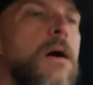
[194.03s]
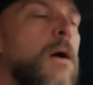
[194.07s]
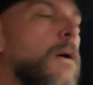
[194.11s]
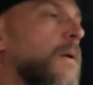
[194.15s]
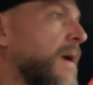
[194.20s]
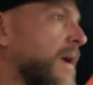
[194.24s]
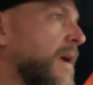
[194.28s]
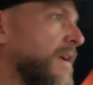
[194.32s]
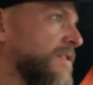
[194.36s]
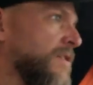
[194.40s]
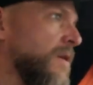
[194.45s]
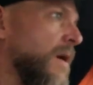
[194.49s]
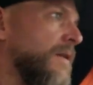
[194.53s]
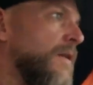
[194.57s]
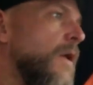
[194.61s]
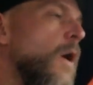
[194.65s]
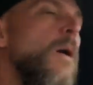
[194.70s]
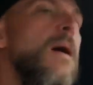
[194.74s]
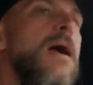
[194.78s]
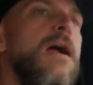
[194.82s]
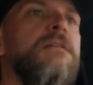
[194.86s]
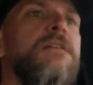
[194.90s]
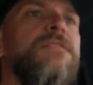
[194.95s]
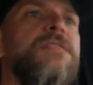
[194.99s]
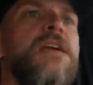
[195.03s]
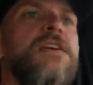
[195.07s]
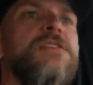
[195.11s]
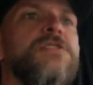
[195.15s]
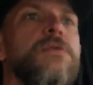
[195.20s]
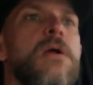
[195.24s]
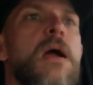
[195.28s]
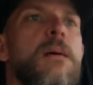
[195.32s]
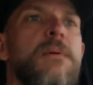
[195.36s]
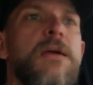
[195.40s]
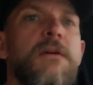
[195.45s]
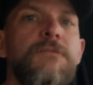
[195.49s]
Okay, so I know everything's
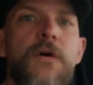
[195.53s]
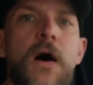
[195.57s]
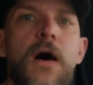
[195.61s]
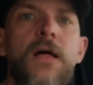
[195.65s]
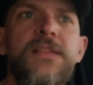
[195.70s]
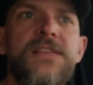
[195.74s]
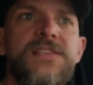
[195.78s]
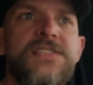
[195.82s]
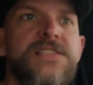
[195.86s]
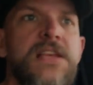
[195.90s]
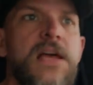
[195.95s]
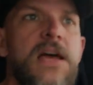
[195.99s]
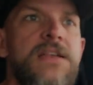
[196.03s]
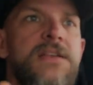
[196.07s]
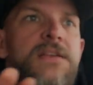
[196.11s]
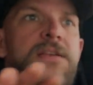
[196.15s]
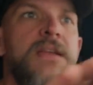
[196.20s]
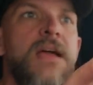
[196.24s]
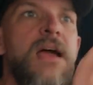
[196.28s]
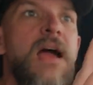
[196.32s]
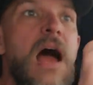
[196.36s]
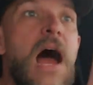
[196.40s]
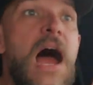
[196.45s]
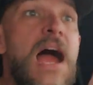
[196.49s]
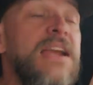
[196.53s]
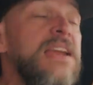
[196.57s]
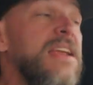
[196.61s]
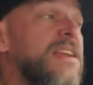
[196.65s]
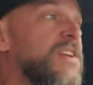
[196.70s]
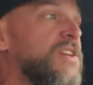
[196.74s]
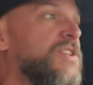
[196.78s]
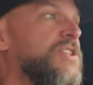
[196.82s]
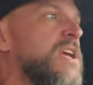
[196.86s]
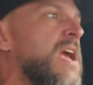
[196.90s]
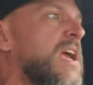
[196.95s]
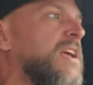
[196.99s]
around me. If all of a sudden I
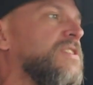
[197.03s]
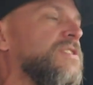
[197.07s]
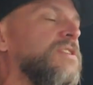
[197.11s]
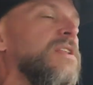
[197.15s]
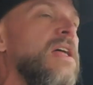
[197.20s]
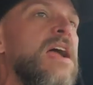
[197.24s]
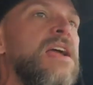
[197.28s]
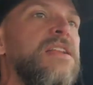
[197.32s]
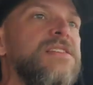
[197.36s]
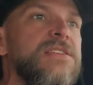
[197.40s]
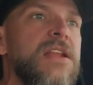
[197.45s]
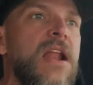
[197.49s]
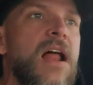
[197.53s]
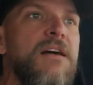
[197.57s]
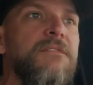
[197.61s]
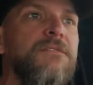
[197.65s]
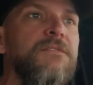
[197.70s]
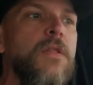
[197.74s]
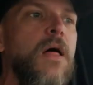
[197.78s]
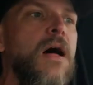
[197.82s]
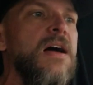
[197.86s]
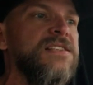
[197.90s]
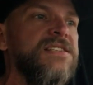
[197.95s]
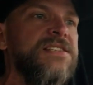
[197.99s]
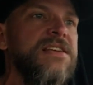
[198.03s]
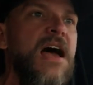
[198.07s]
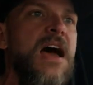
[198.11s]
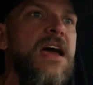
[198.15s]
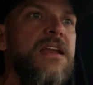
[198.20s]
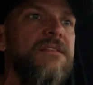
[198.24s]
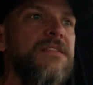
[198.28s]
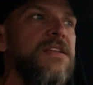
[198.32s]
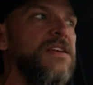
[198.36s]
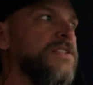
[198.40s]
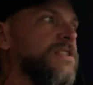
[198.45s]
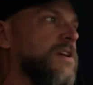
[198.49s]
need to change lanes and I've lost
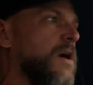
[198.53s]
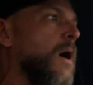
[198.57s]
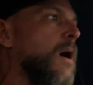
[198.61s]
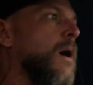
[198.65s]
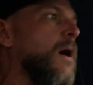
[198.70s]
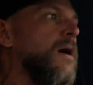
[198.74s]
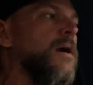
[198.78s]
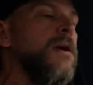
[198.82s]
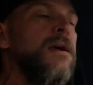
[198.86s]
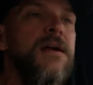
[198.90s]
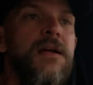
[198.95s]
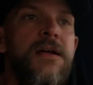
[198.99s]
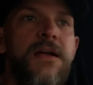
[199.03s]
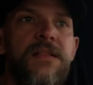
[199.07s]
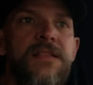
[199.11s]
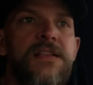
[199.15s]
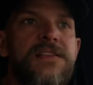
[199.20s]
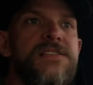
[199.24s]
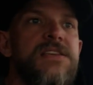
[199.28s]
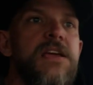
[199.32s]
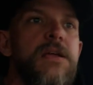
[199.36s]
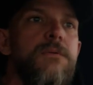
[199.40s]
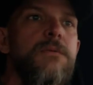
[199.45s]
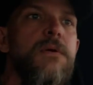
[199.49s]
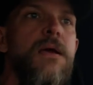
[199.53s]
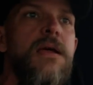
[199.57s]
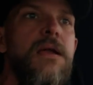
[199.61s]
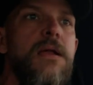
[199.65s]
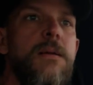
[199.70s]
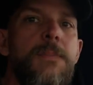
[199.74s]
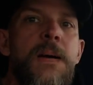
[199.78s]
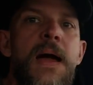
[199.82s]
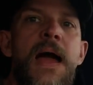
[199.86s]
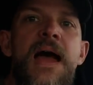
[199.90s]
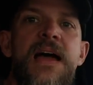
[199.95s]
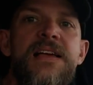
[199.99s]
sight of this car that's getting ready
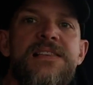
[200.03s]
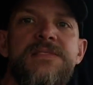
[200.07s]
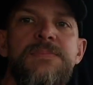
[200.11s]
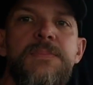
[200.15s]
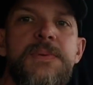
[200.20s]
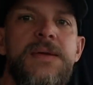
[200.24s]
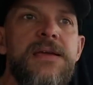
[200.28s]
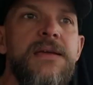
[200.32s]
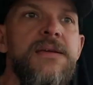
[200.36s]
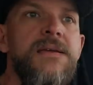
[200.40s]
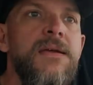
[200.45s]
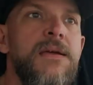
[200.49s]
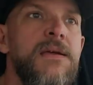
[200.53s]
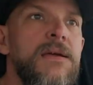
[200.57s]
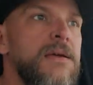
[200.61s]
to pass me,